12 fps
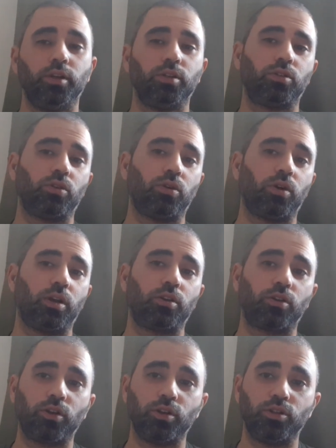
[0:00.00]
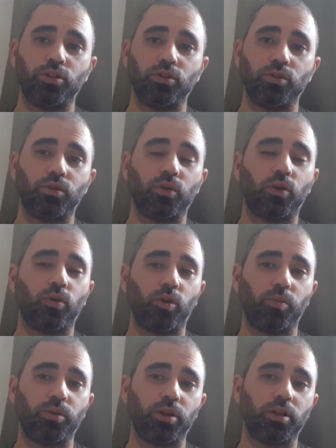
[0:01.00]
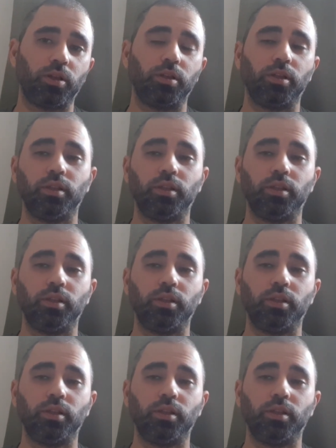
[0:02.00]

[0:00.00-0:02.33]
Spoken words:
So I encourage you to incorporate